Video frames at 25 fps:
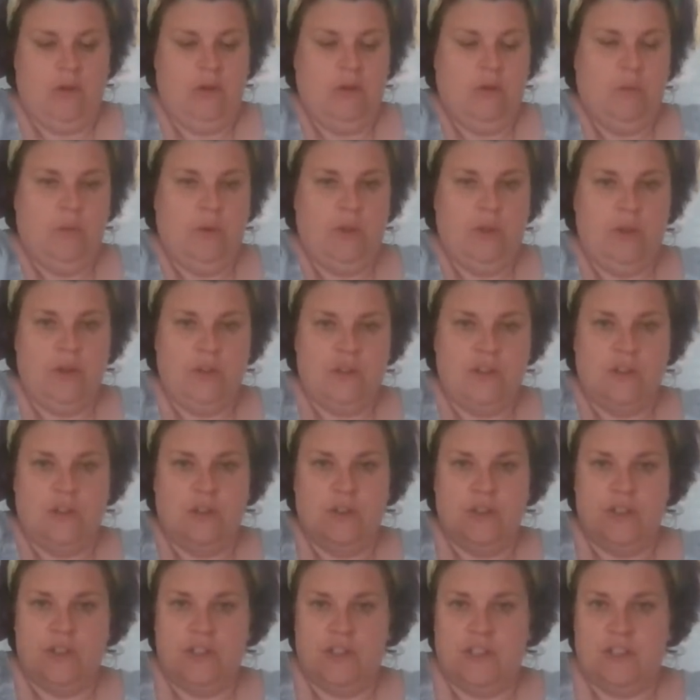with all
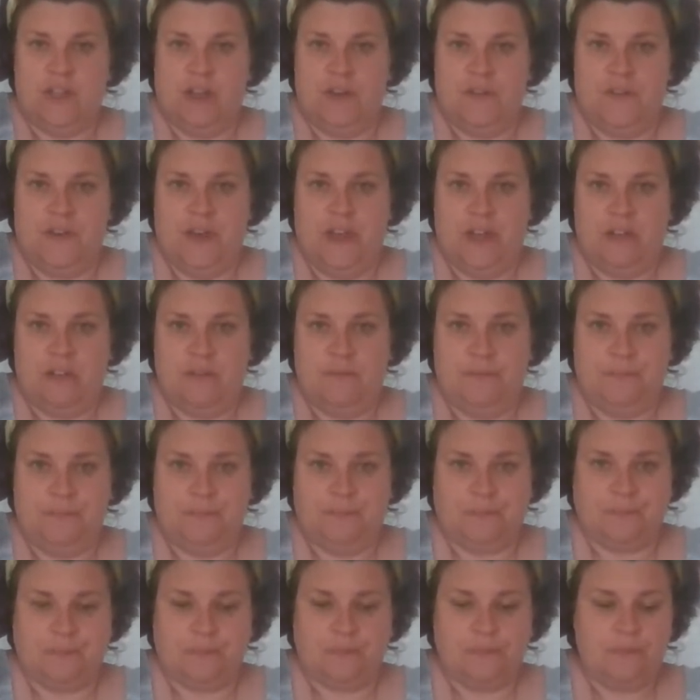sorts of stuff in,
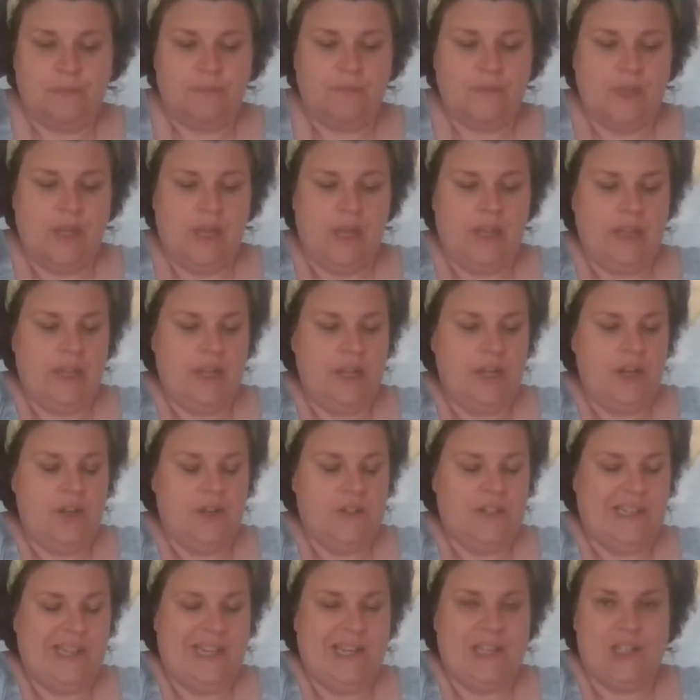and then you
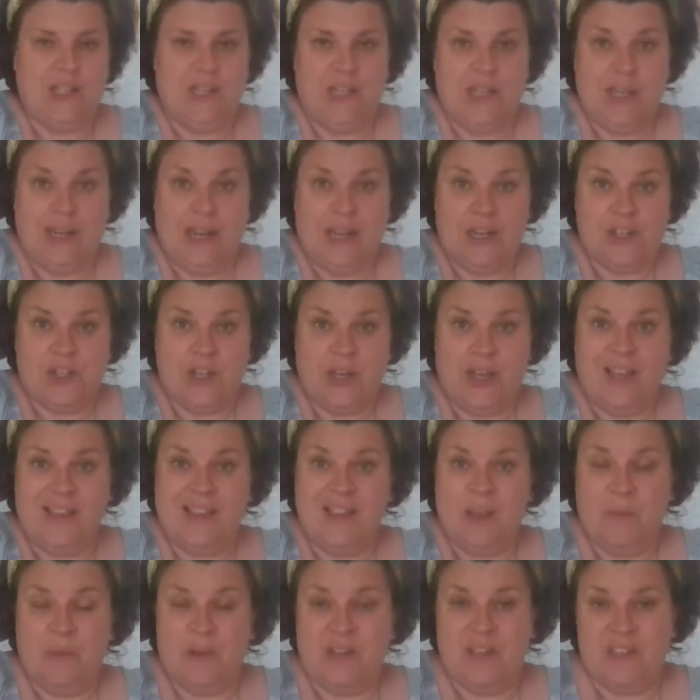just eat at your leisure, and
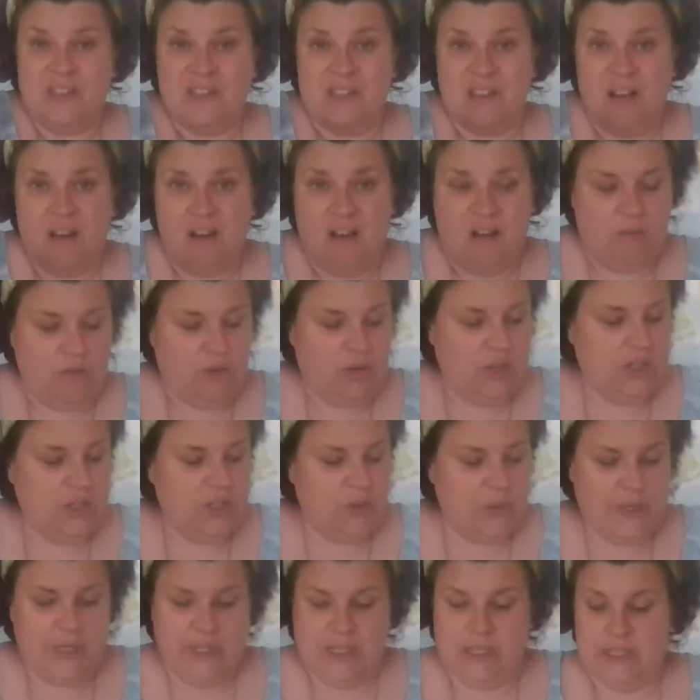then when you start
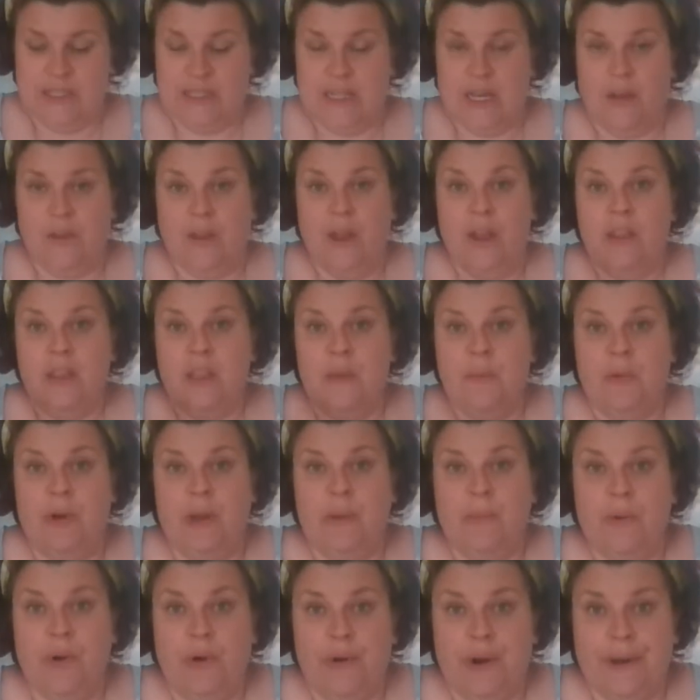dwindling down, they
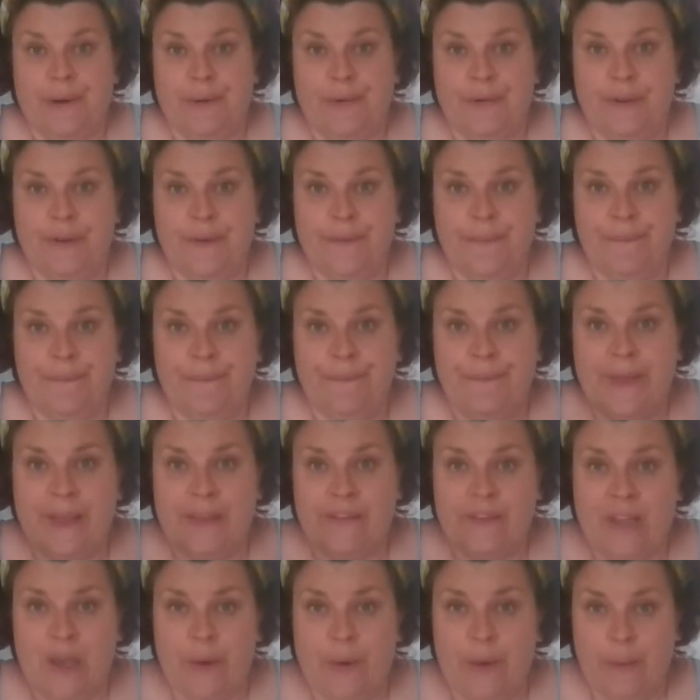bring more out.
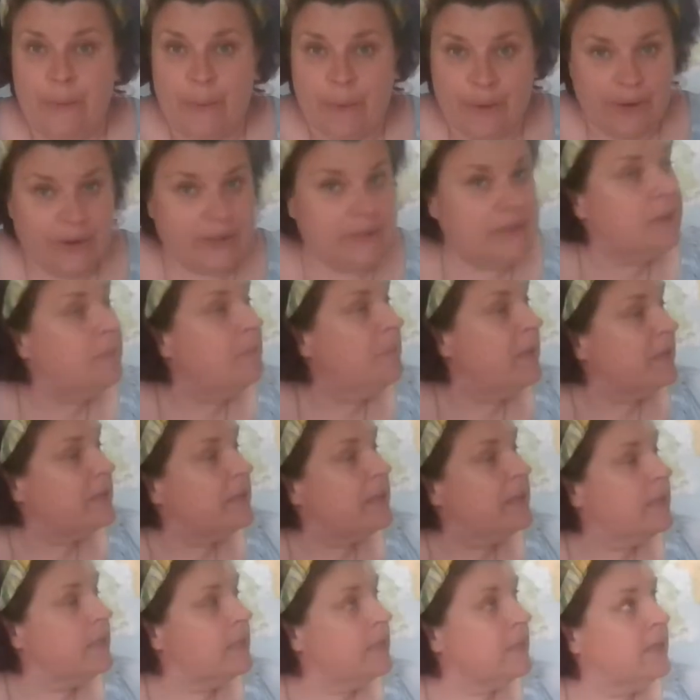That's how it works in
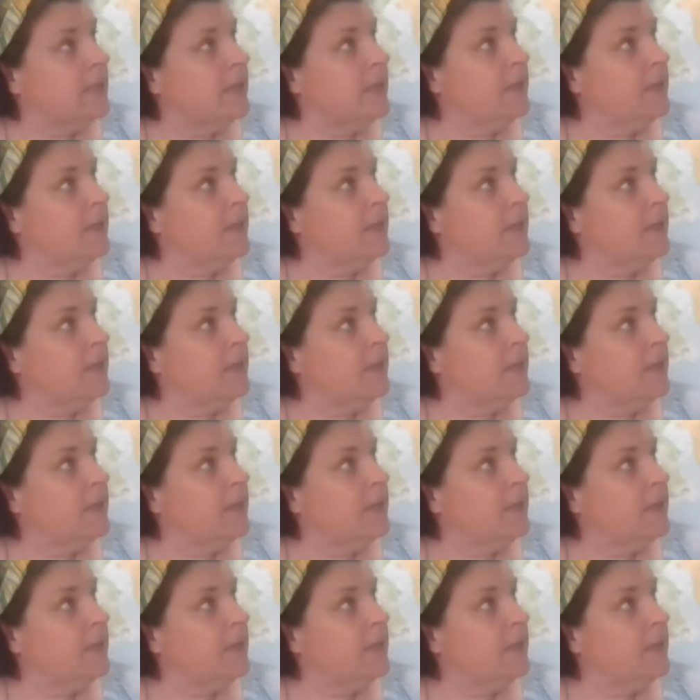meze, doesn't it?